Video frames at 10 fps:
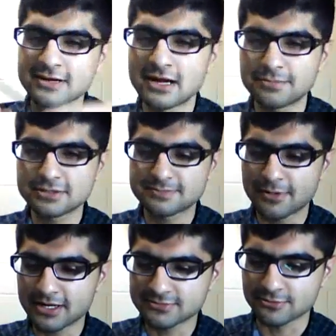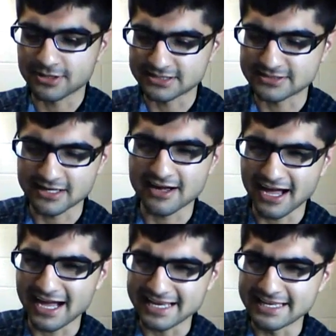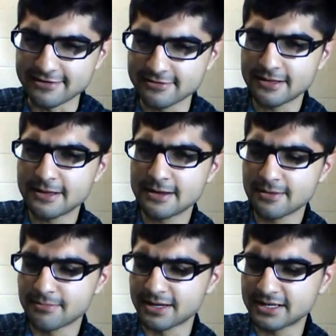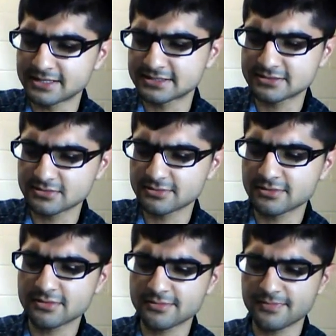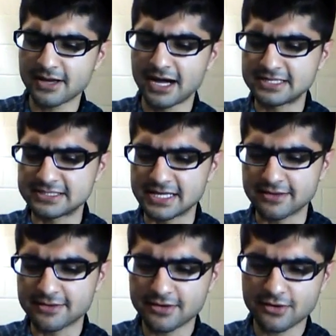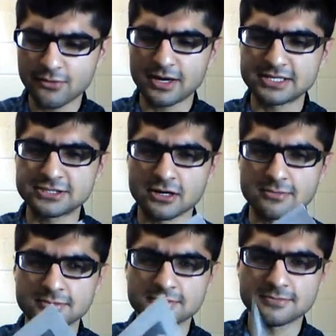there are a couple spots where it's not ideal, but it is still, I'd say, quite sharp.